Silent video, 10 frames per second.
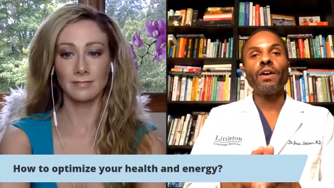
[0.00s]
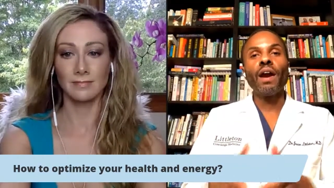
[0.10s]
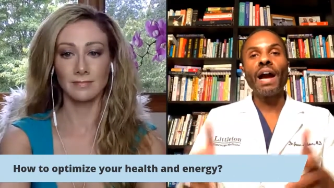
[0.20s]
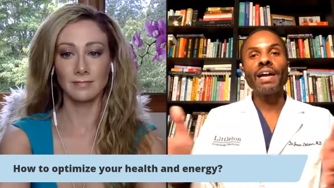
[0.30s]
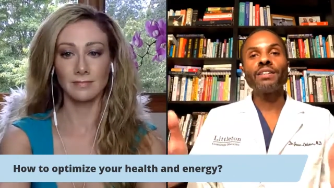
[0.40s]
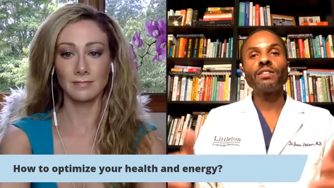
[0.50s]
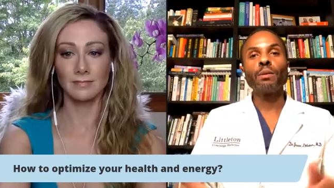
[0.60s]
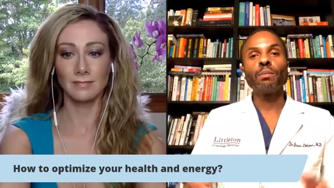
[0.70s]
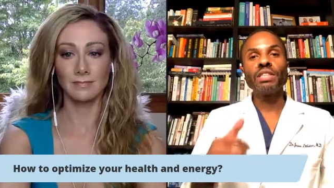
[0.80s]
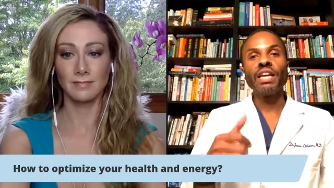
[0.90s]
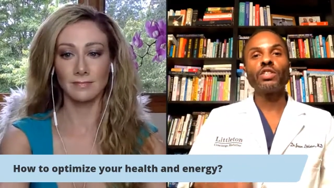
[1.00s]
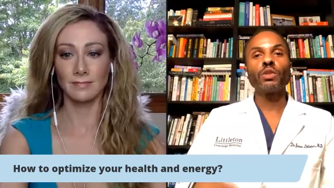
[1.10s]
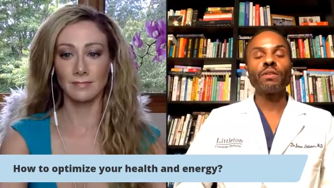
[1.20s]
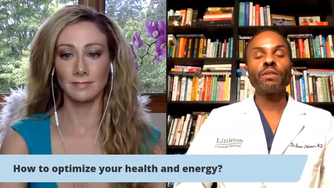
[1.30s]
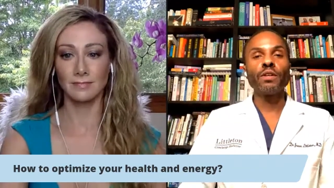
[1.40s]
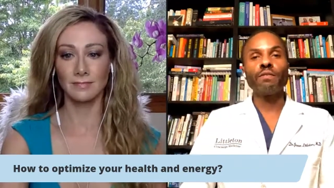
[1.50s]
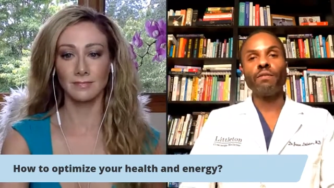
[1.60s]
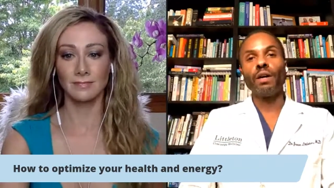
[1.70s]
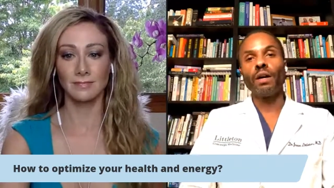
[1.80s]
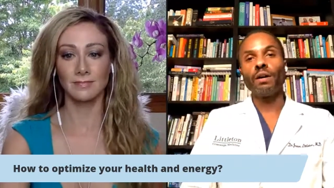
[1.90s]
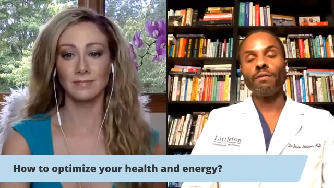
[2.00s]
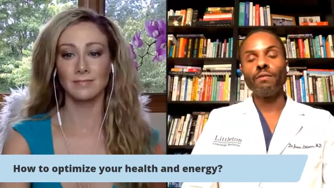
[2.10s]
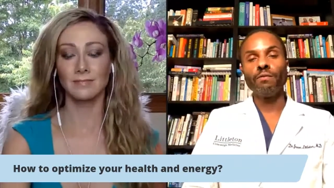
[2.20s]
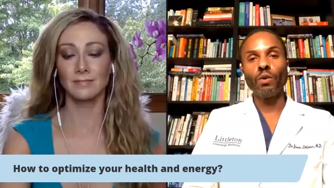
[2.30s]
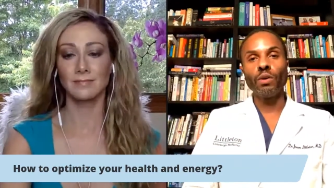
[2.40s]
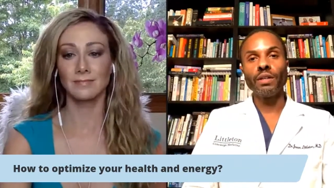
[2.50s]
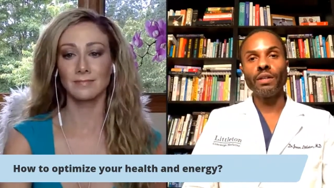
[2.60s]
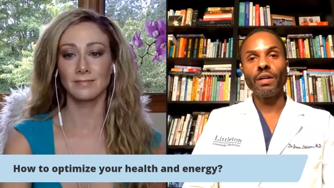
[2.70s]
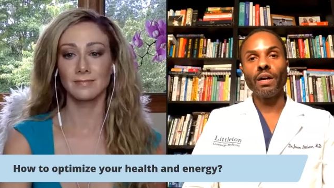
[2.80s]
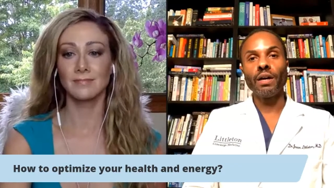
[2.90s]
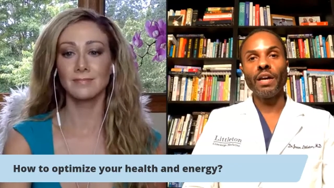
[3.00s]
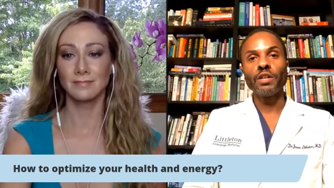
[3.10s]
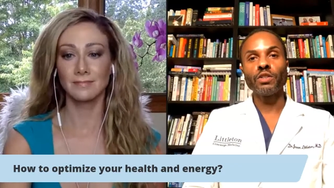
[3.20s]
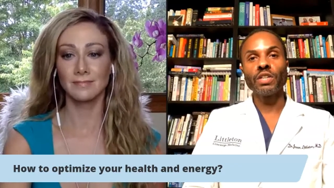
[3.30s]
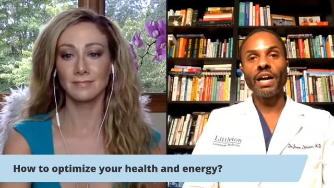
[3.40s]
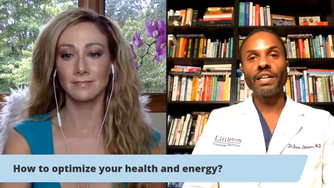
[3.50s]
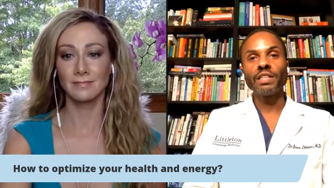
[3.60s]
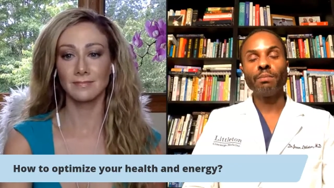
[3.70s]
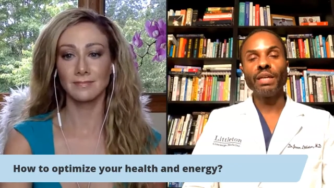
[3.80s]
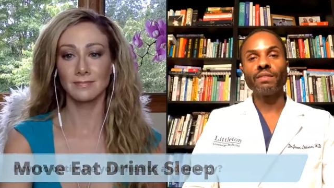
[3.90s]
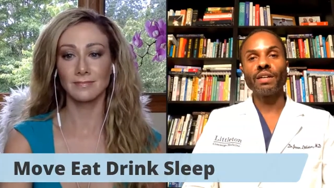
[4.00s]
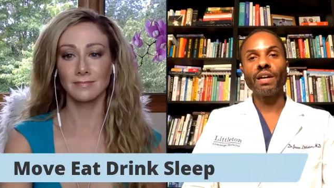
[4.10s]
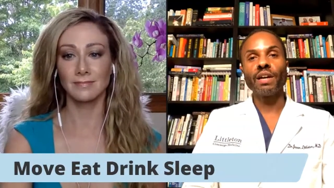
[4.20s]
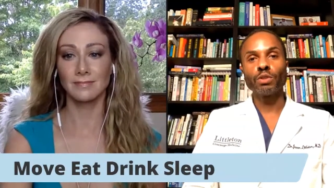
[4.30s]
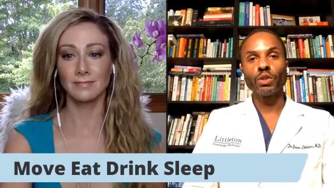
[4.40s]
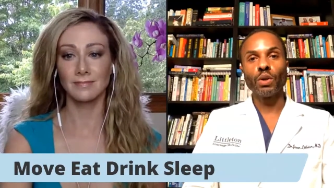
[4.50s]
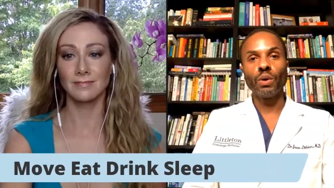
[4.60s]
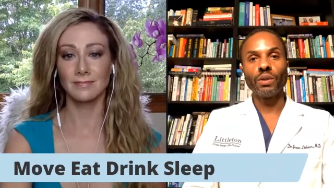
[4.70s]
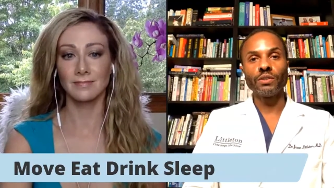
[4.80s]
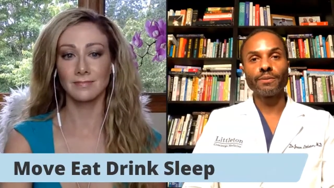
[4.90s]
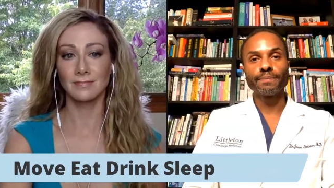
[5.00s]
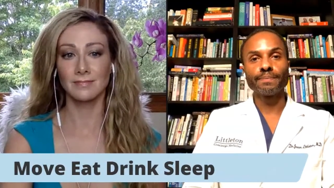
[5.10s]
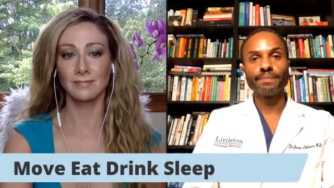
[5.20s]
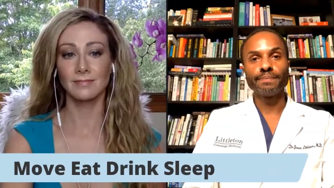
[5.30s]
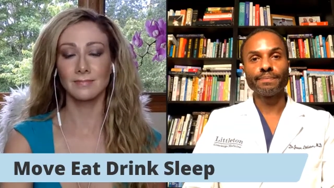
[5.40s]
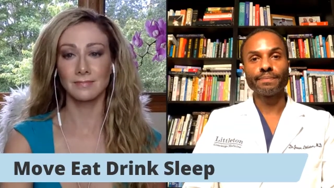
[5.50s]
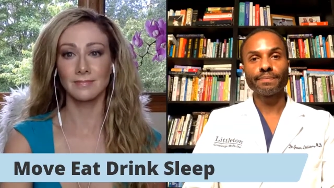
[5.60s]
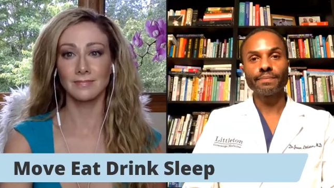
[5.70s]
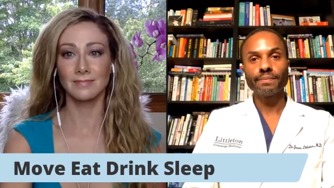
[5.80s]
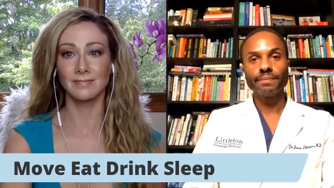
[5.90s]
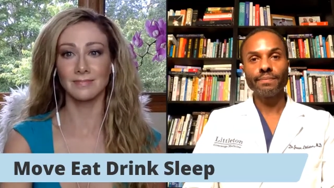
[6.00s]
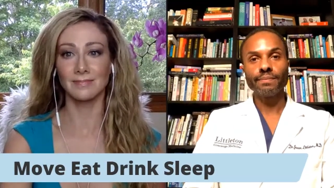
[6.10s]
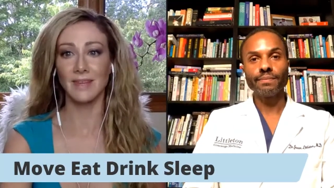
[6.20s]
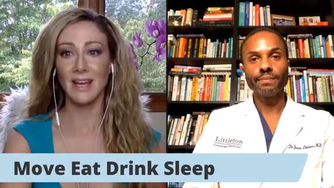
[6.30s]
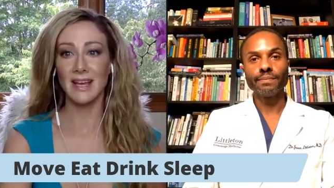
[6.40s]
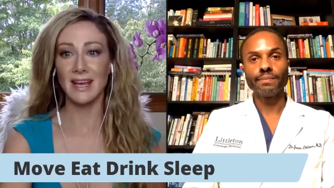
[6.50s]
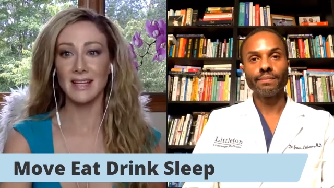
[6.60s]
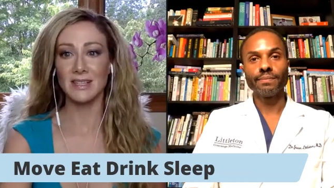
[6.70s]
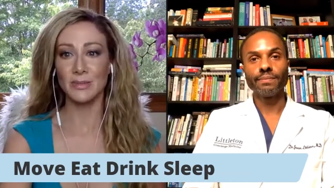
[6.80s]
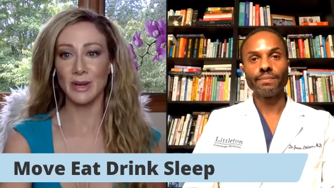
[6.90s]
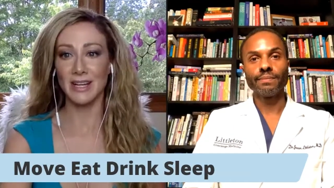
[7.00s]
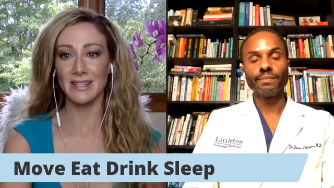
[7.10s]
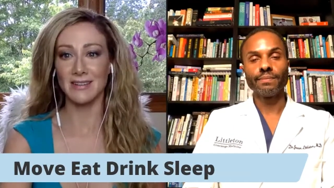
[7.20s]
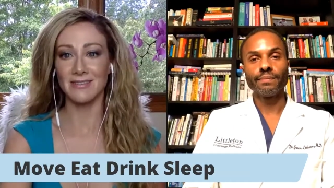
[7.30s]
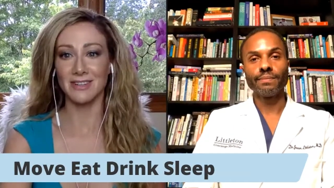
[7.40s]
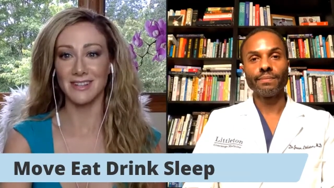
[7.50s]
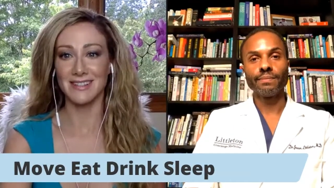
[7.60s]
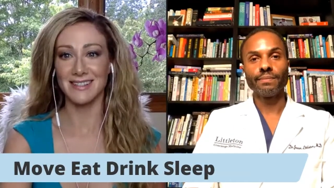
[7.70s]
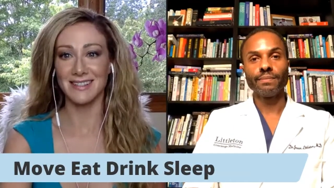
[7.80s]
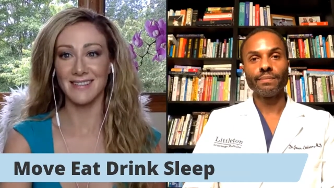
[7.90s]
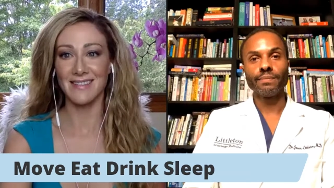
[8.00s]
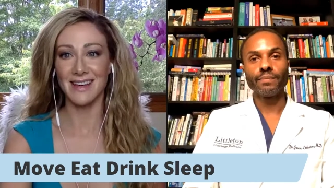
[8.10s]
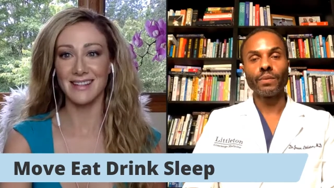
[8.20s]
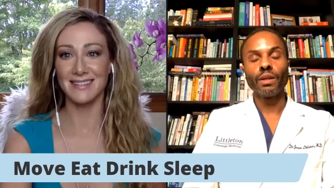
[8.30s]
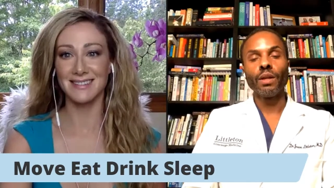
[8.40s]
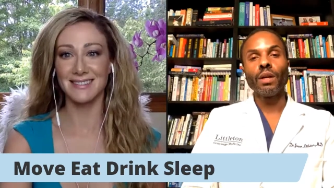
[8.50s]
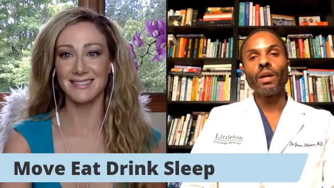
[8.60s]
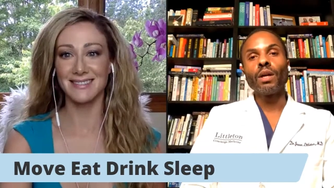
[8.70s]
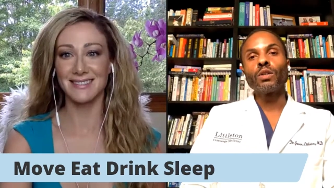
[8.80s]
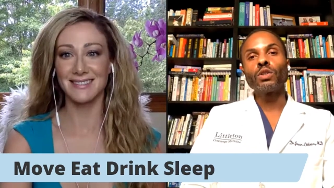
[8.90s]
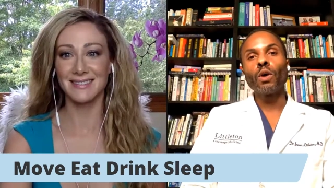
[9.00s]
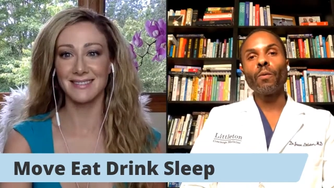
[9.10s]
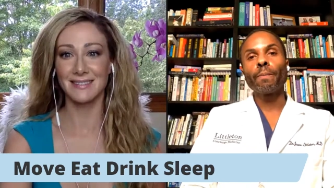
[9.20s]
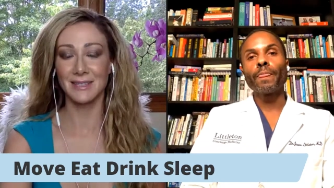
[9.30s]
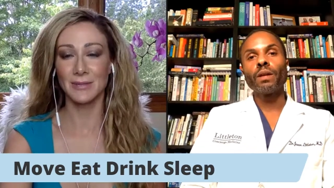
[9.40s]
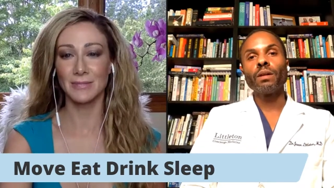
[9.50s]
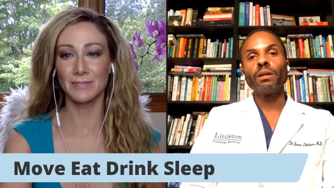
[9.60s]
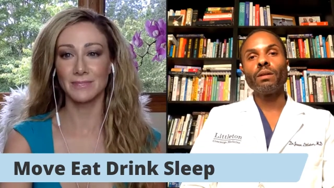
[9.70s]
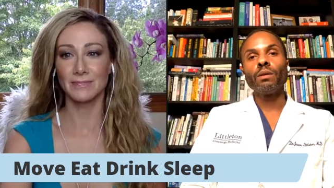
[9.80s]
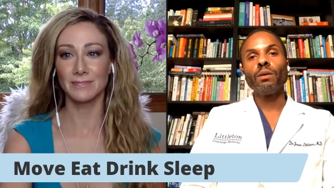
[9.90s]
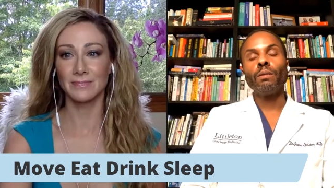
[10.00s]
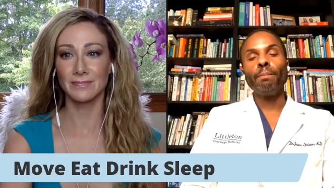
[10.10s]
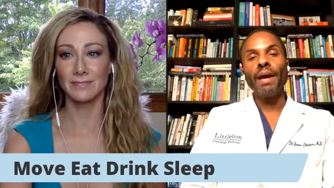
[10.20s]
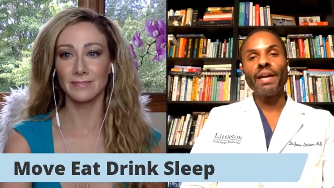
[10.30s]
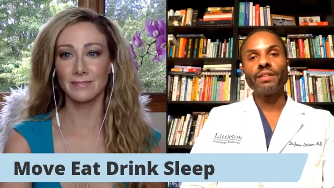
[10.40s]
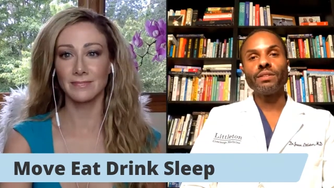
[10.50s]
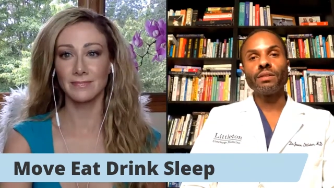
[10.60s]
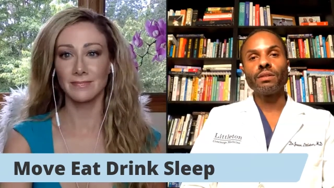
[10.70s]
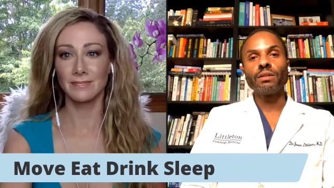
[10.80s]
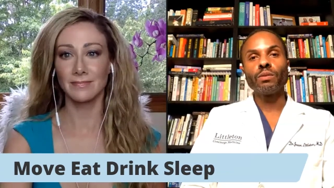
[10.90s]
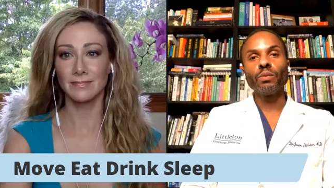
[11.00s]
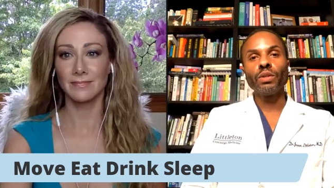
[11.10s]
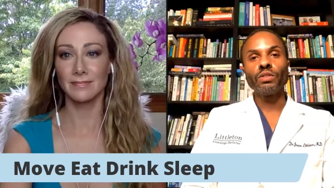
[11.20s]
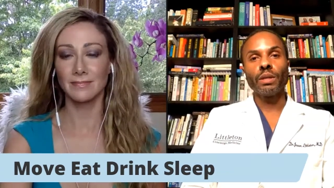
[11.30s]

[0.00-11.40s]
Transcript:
Speaker 1: their highest potential and feel uh, fully uh, energized and be able to accomplish their goals.
Speaker 2: Mm-hmm. Yeah. So break it down for us. I love that.
Speaker 1: So, meds, real